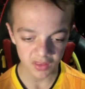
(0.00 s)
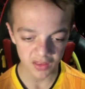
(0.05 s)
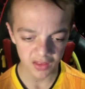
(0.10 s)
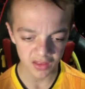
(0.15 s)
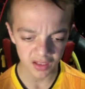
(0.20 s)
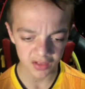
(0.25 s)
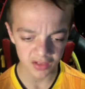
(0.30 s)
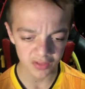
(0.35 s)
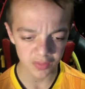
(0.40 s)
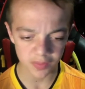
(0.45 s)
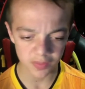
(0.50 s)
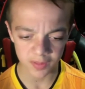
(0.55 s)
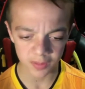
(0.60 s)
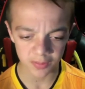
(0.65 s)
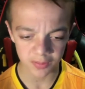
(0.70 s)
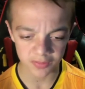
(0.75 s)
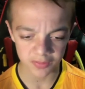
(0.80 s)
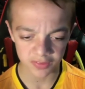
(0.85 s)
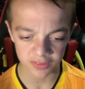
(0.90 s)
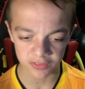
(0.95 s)
don't think
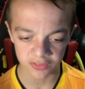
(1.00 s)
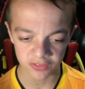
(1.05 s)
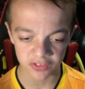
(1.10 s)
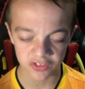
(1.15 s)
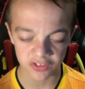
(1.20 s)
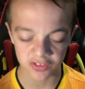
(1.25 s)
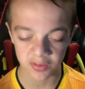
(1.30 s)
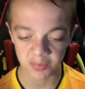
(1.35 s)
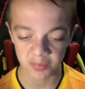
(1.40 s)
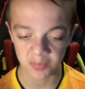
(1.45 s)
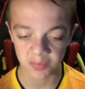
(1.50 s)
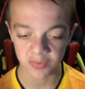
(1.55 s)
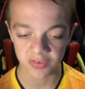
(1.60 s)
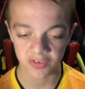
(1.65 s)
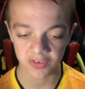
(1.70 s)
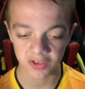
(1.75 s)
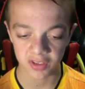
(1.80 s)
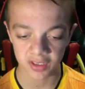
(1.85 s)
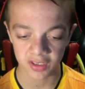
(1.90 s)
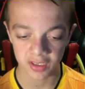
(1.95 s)
we've even shipped
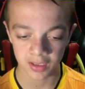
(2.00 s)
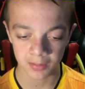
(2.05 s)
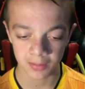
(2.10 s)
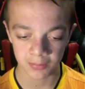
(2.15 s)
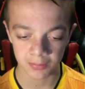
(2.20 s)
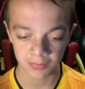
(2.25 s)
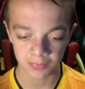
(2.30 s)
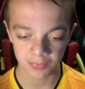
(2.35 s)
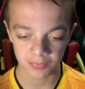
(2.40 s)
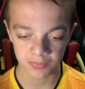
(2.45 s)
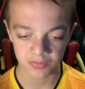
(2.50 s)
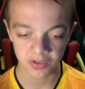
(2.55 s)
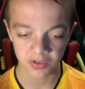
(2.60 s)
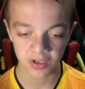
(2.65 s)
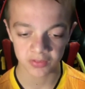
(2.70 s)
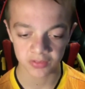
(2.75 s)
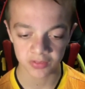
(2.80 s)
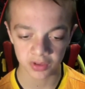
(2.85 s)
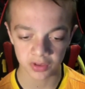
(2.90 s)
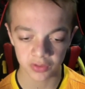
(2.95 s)
5
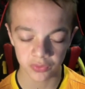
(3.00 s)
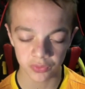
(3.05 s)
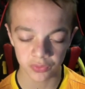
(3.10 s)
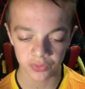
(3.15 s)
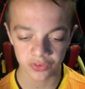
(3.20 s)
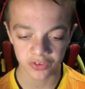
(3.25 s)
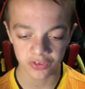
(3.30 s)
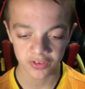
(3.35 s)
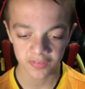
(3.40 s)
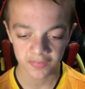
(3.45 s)
goals.